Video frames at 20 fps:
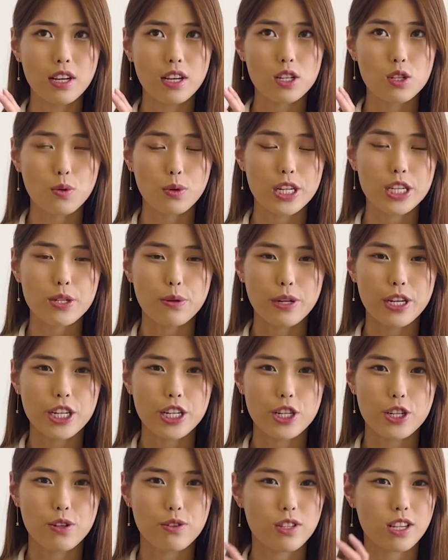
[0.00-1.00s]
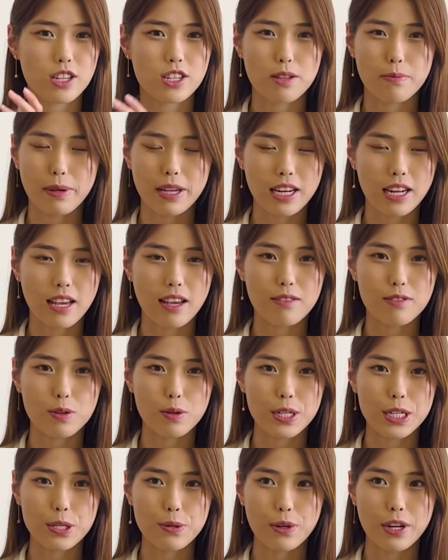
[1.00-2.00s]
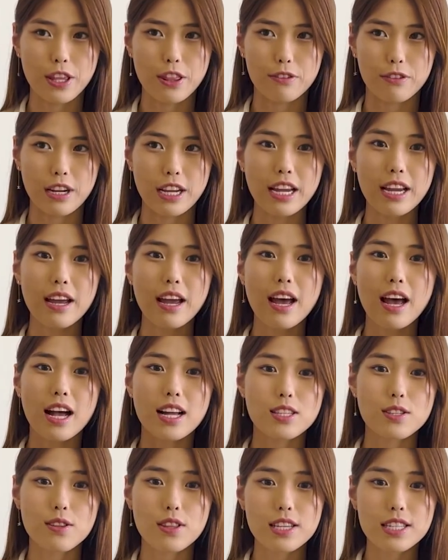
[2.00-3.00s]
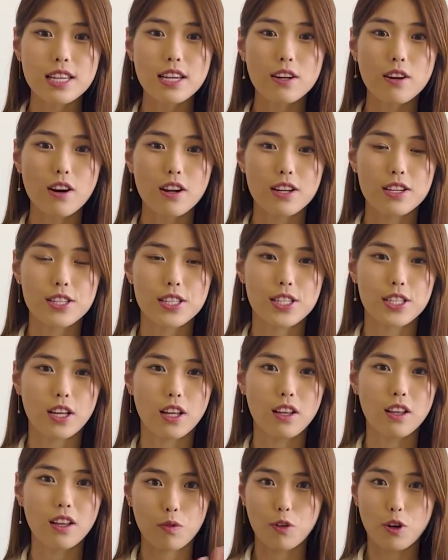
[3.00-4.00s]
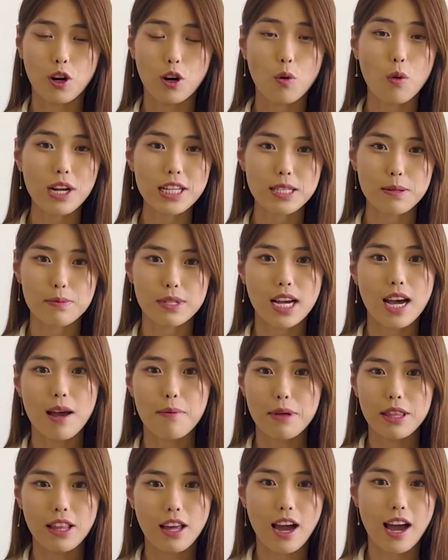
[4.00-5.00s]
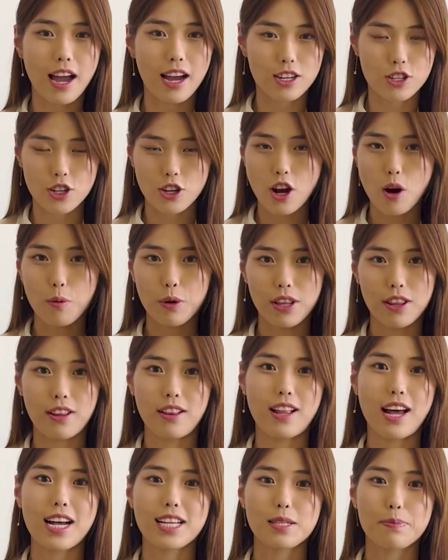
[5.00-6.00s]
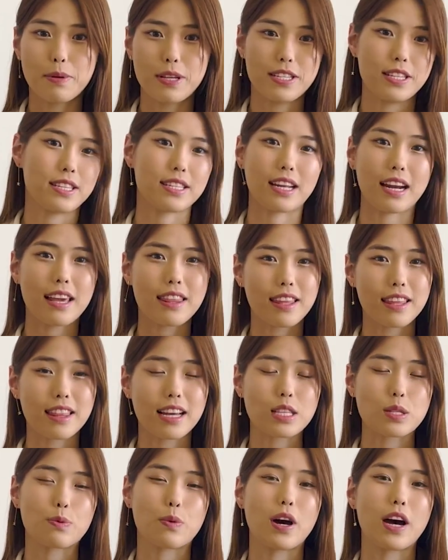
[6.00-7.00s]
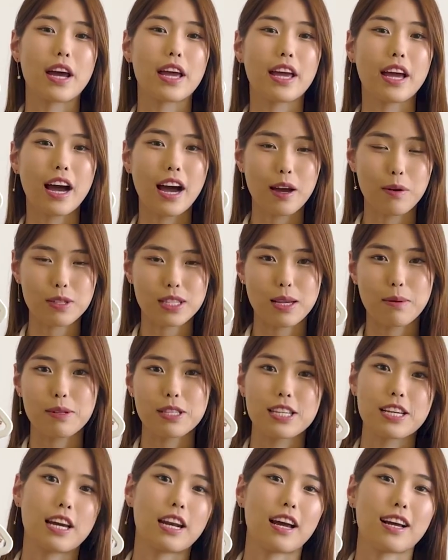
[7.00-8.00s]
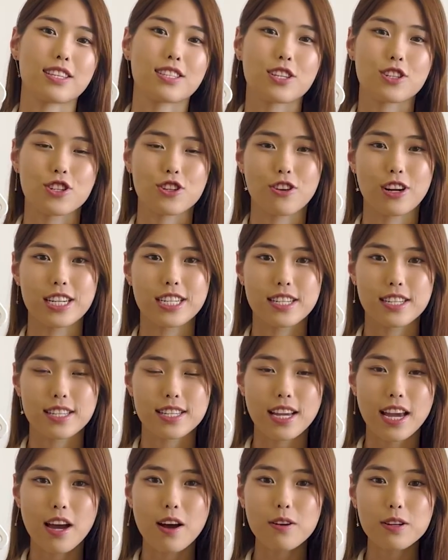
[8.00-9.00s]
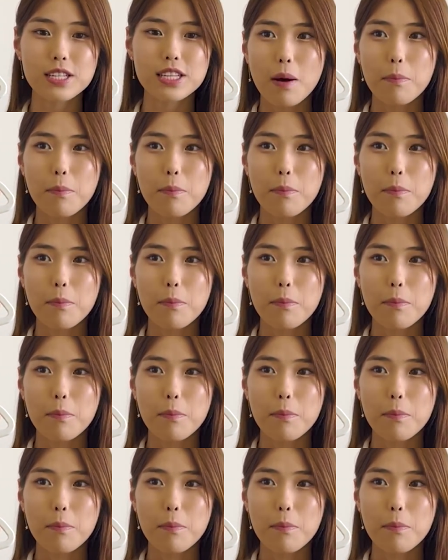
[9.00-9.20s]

2022 / the beginning of 2023, and so this had gone on sale for quite some time, and I actually got one of the last pieces, and I think that's why I was able to get it at such a great discount.